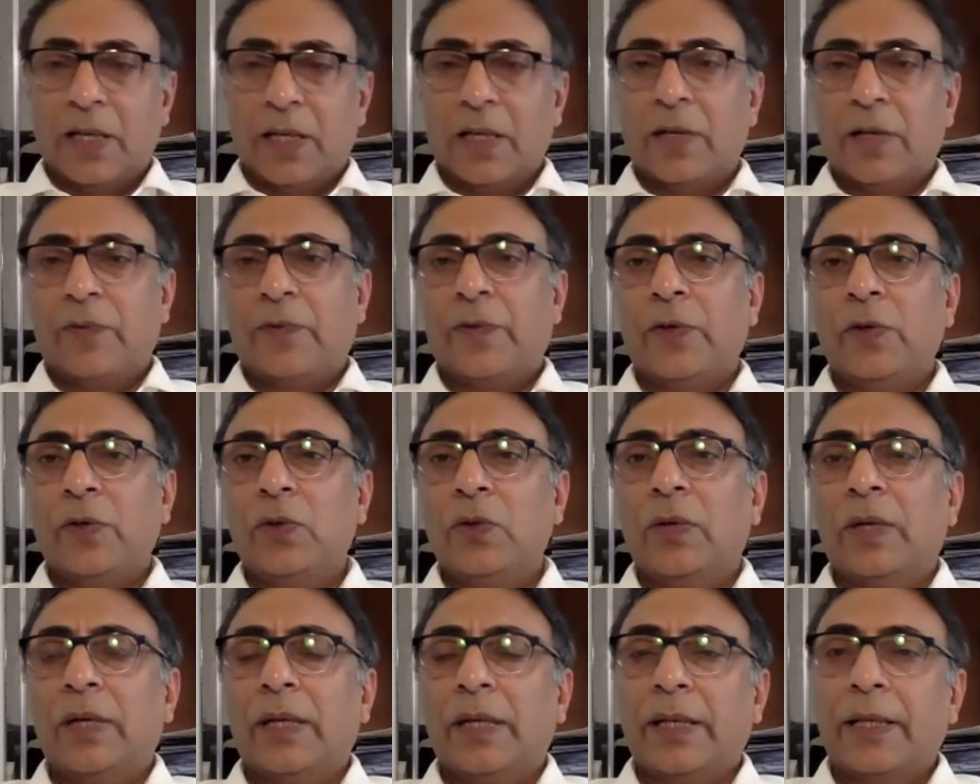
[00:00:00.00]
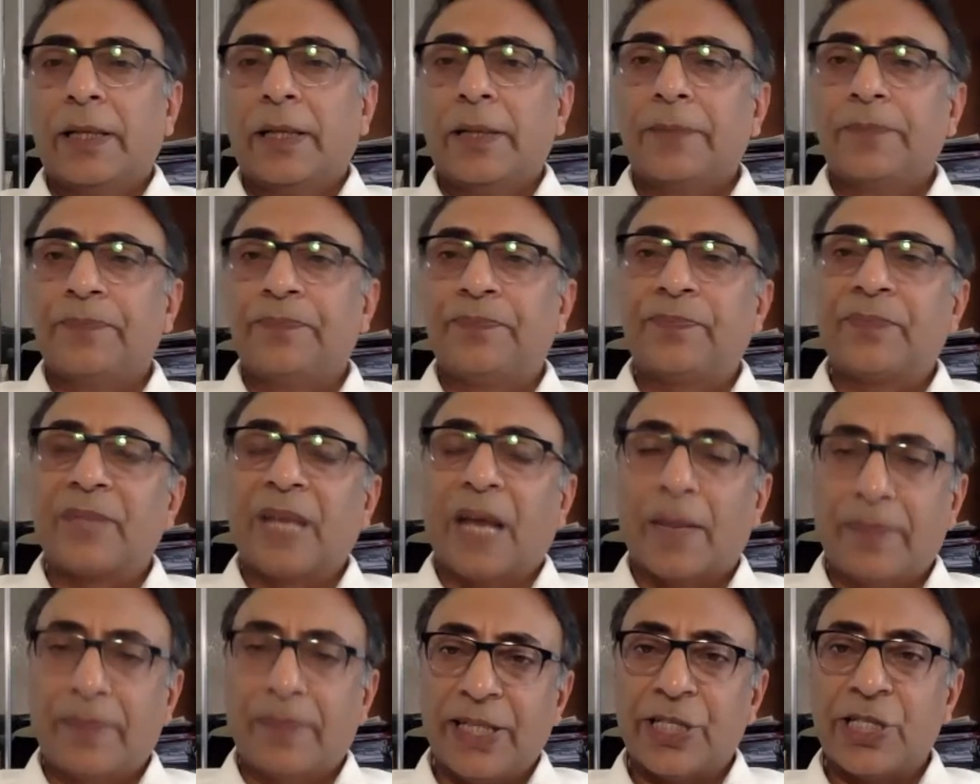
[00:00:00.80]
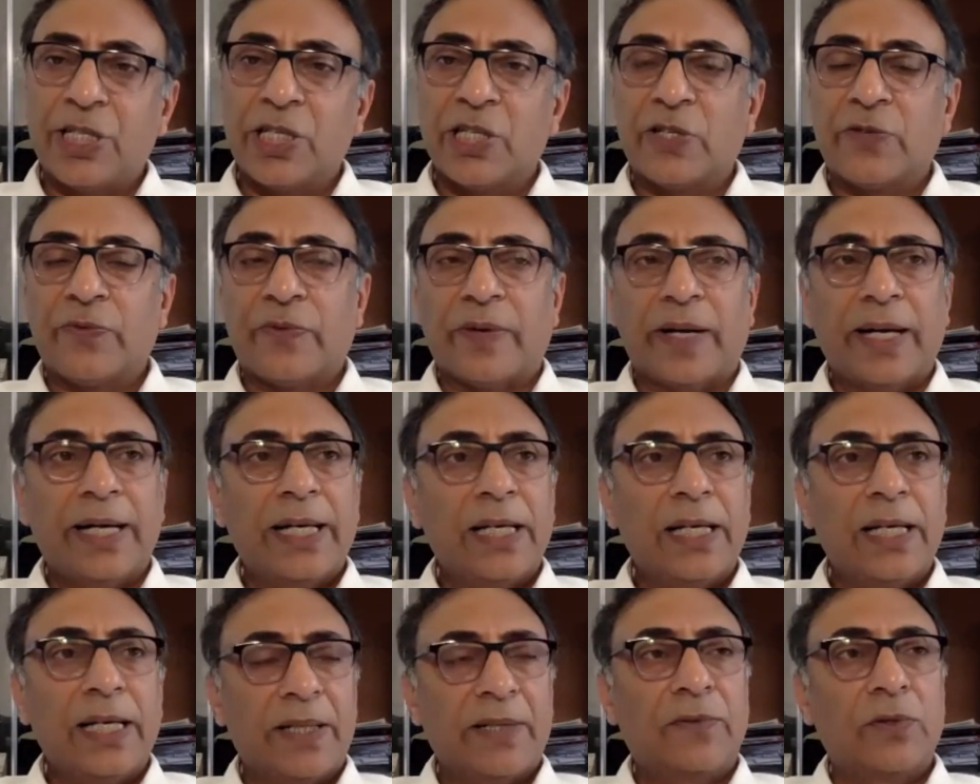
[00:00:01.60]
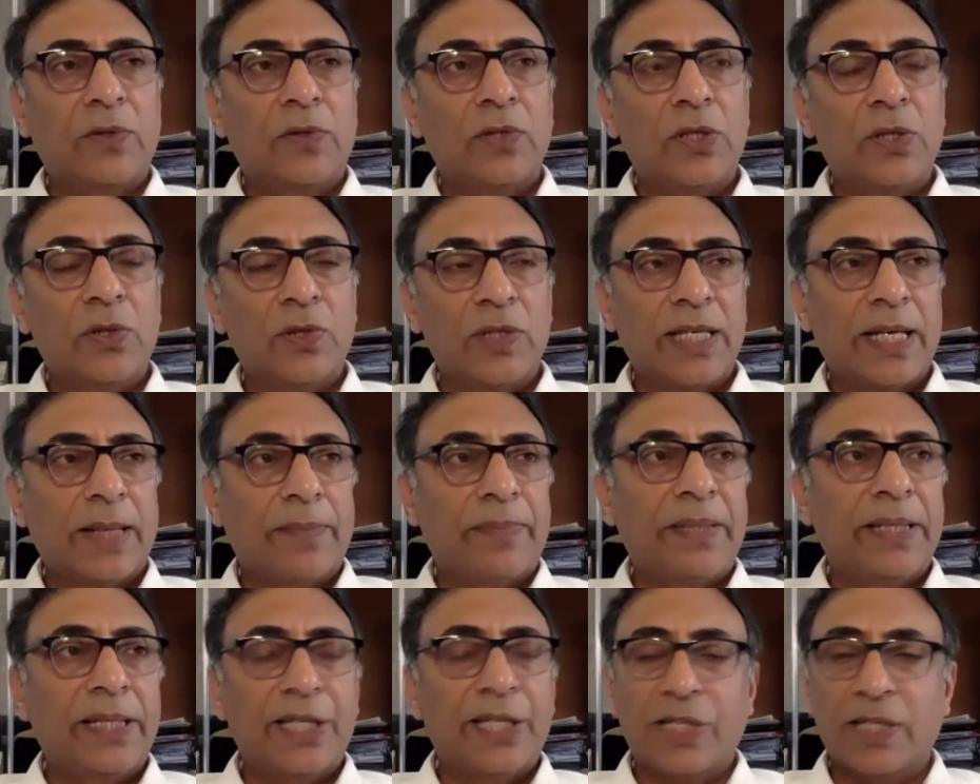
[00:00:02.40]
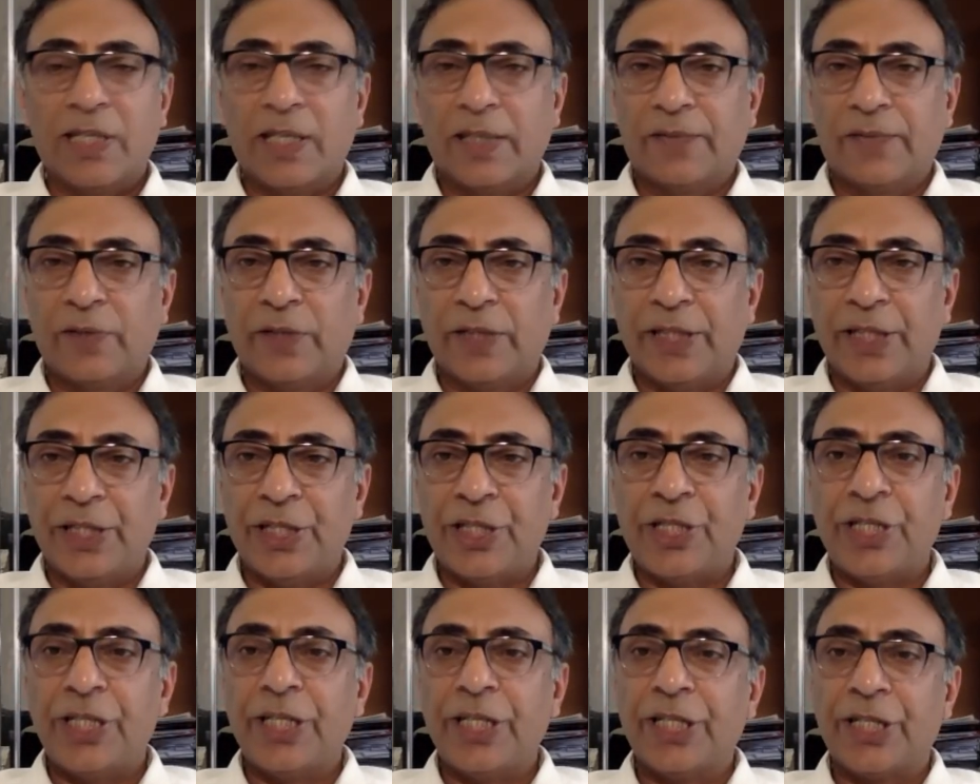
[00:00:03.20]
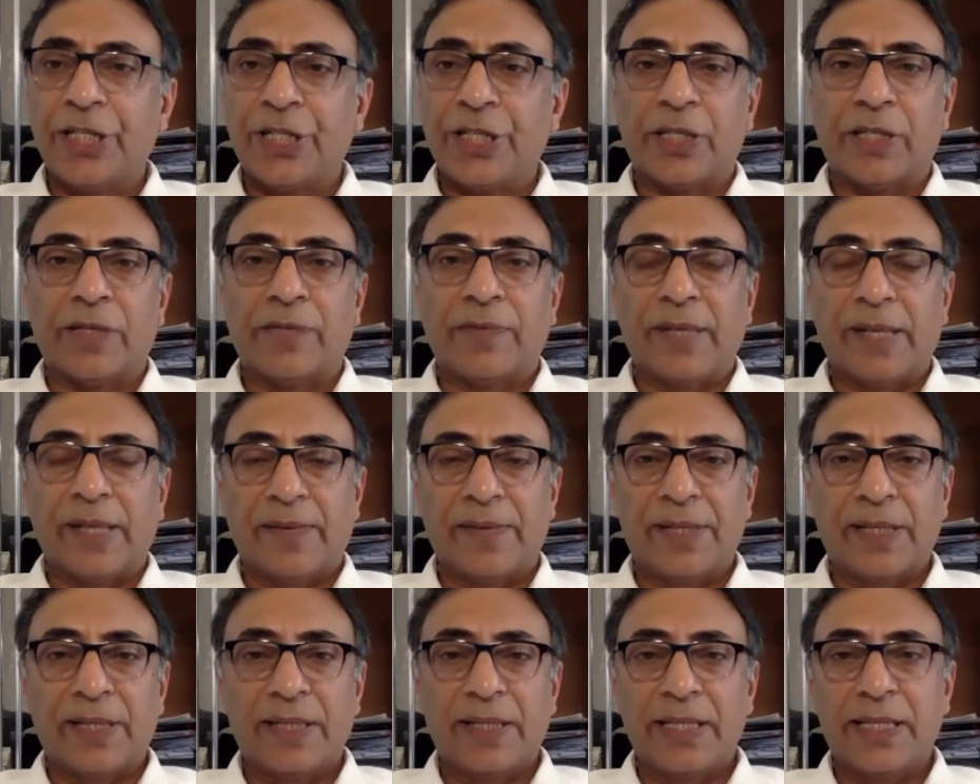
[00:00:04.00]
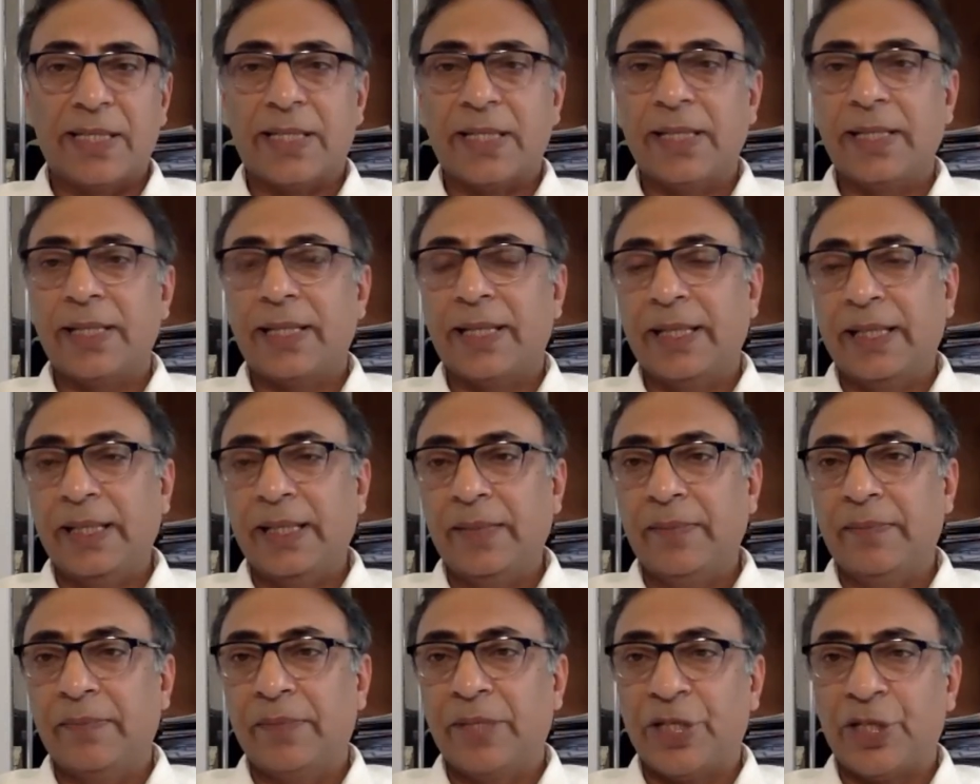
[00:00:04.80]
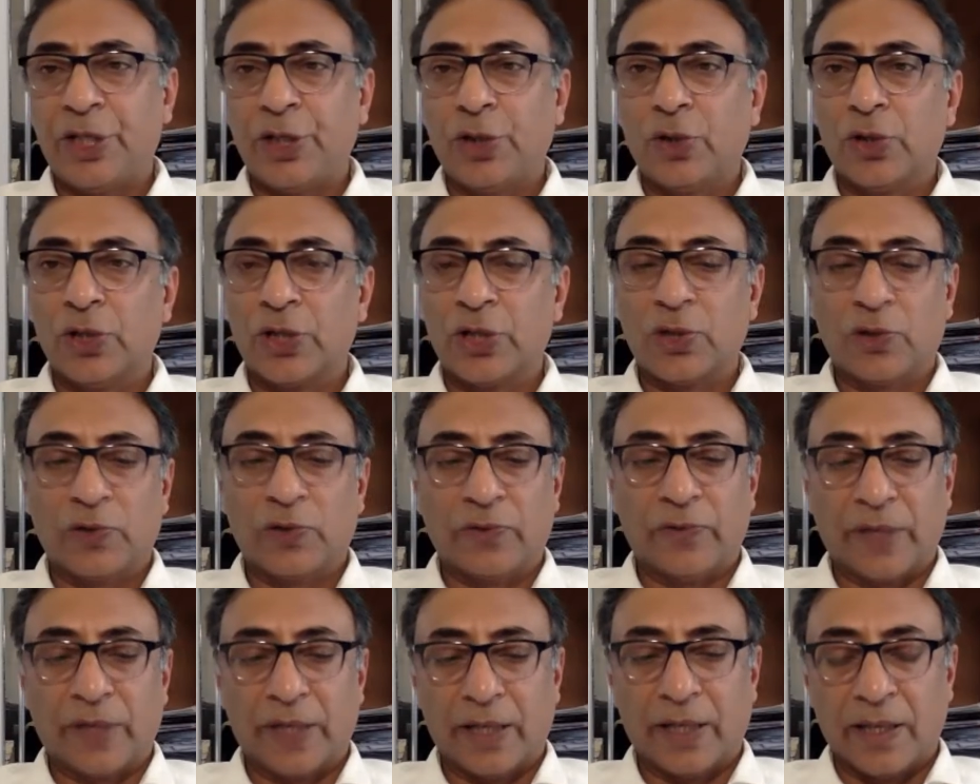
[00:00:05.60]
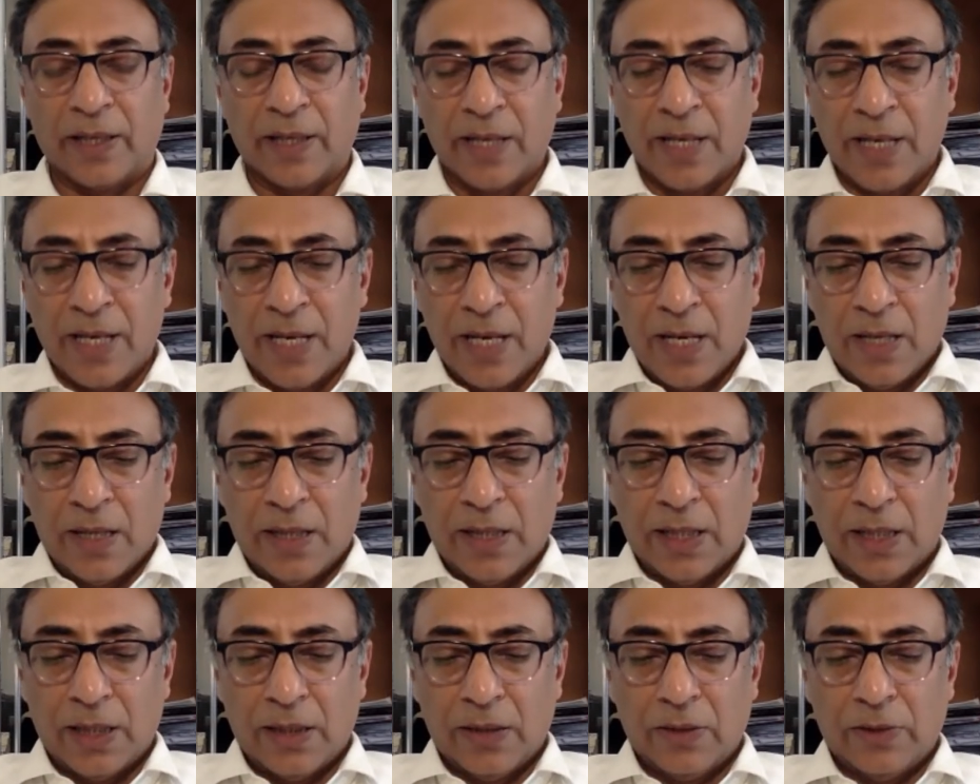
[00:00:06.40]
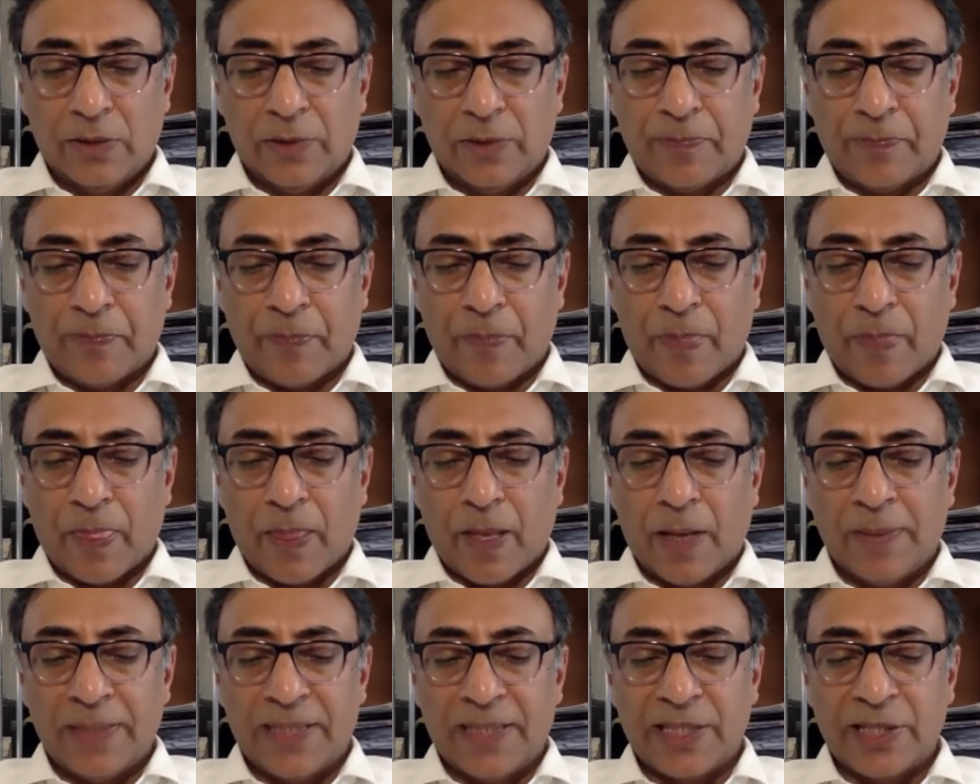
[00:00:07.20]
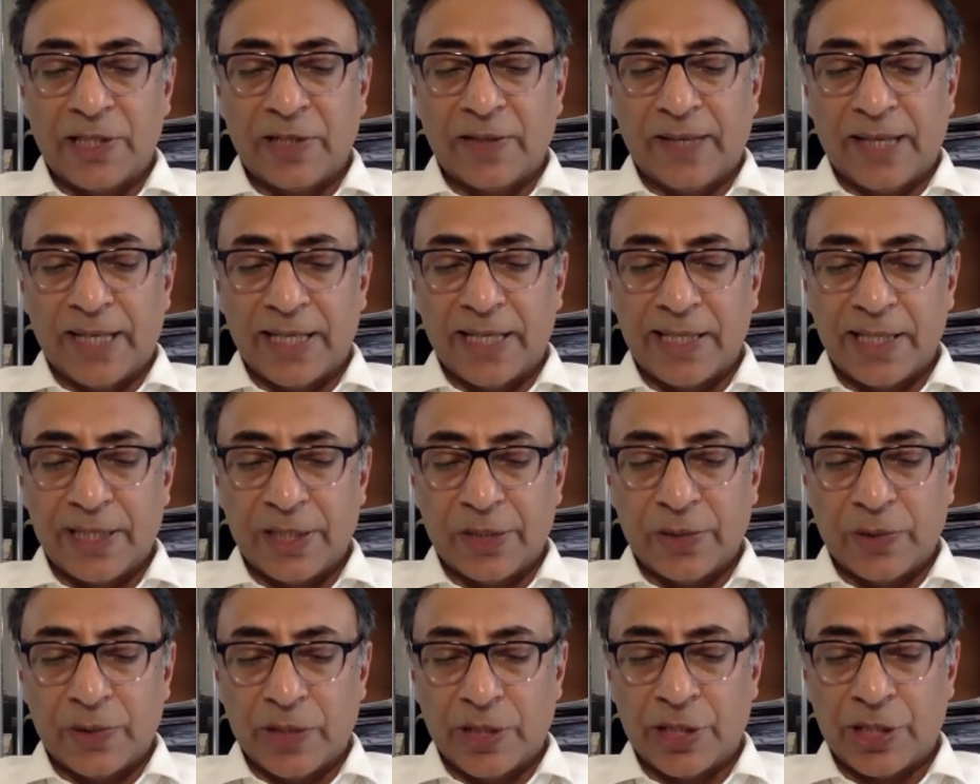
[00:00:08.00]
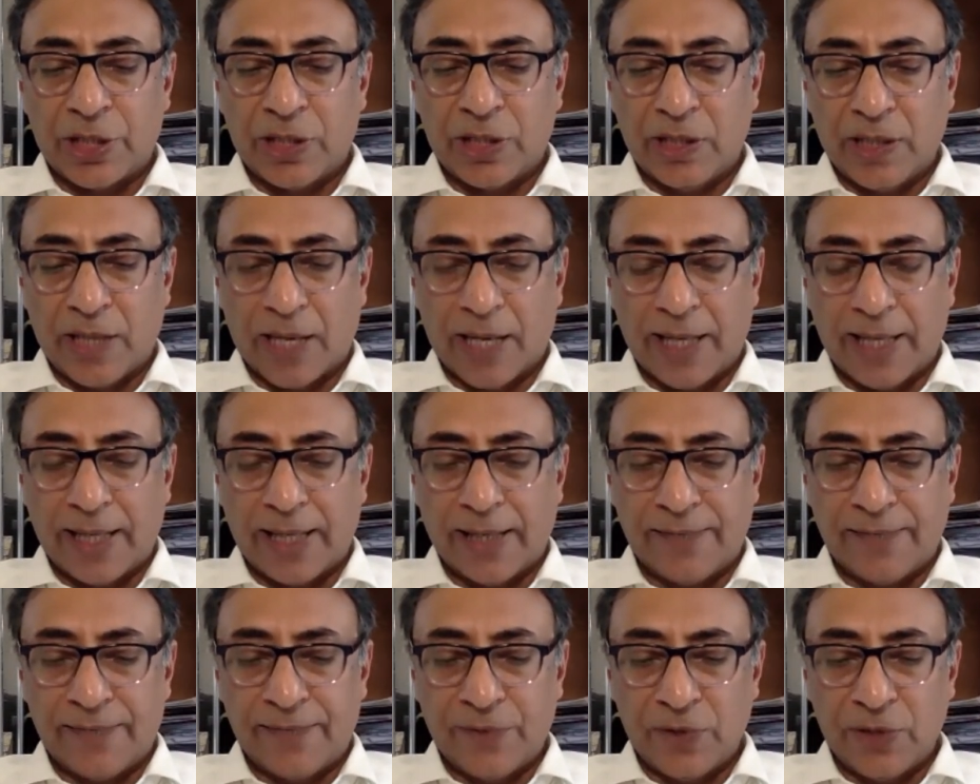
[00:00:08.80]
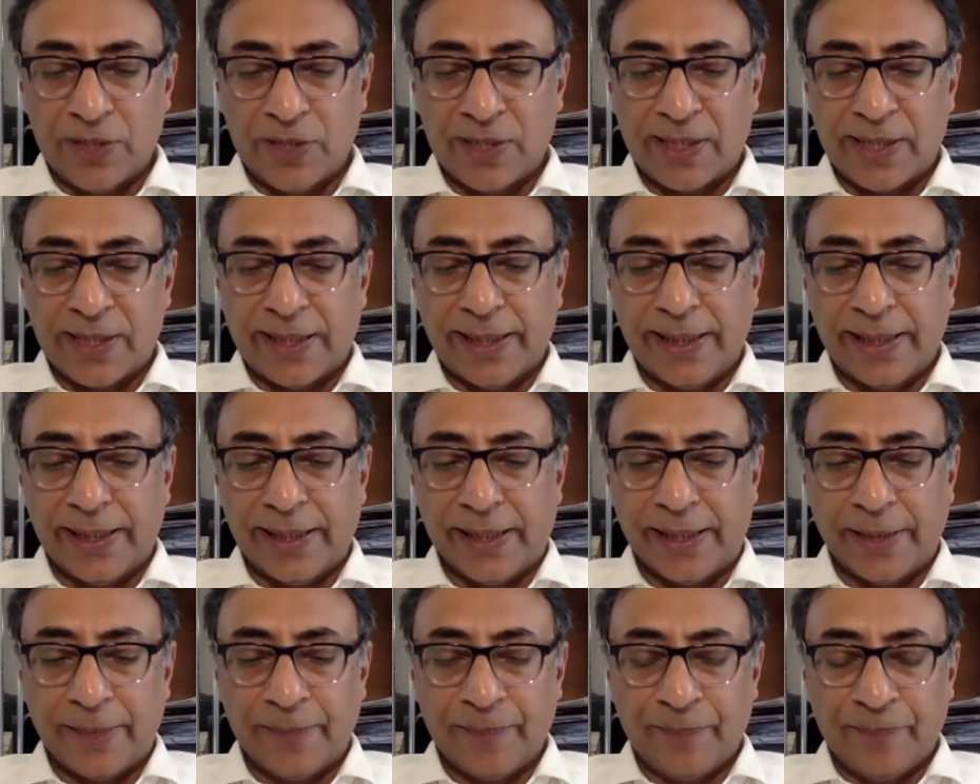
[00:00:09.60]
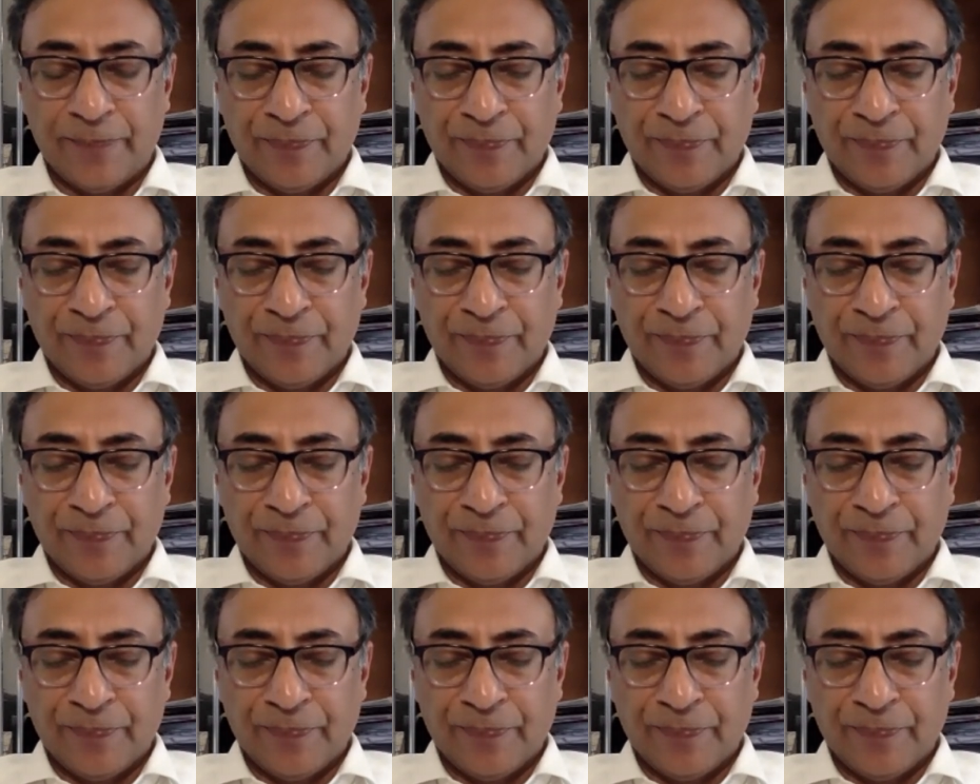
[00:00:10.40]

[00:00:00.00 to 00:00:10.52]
a few applications filed, but of course, those applications are for initiation. We haven't really seen any mature so far. Now, I mean, since you asked that question, I have to say